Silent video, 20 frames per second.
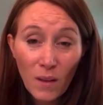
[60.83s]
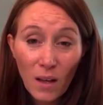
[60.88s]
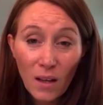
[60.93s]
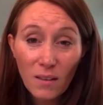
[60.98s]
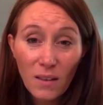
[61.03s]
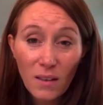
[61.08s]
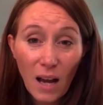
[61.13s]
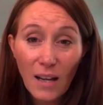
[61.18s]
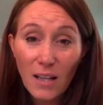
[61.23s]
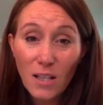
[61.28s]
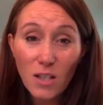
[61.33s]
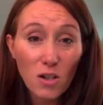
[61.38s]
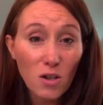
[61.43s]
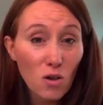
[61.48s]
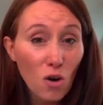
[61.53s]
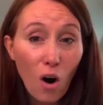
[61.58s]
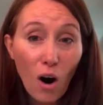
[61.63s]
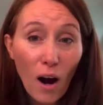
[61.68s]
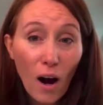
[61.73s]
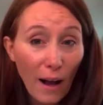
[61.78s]
That is
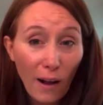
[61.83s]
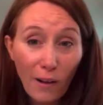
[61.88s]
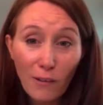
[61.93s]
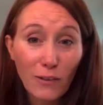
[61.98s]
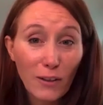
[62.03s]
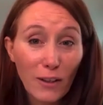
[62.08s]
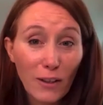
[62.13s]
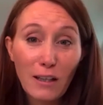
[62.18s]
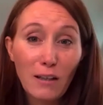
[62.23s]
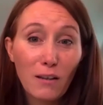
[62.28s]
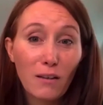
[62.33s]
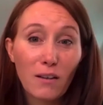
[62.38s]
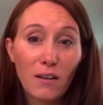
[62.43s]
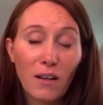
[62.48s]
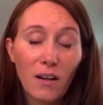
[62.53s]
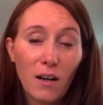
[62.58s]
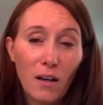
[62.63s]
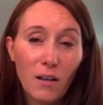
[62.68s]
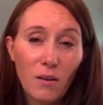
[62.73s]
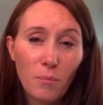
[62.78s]
not helpful either,
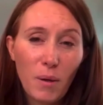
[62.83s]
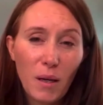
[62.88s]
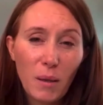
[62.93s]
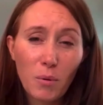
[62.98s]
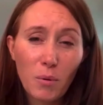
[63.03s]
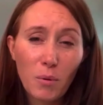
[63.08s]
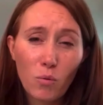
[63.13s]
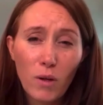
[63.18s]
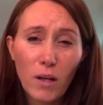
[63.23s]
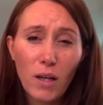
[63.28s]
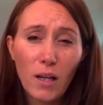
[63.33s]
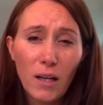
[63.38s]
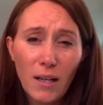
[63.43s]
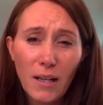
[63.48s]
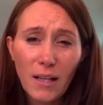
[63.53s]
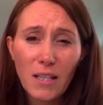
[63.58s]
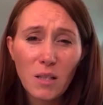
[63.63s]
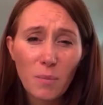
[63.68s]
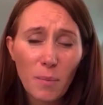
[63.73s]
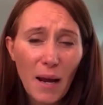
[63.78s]
and people really
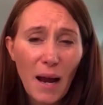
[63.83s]
need to be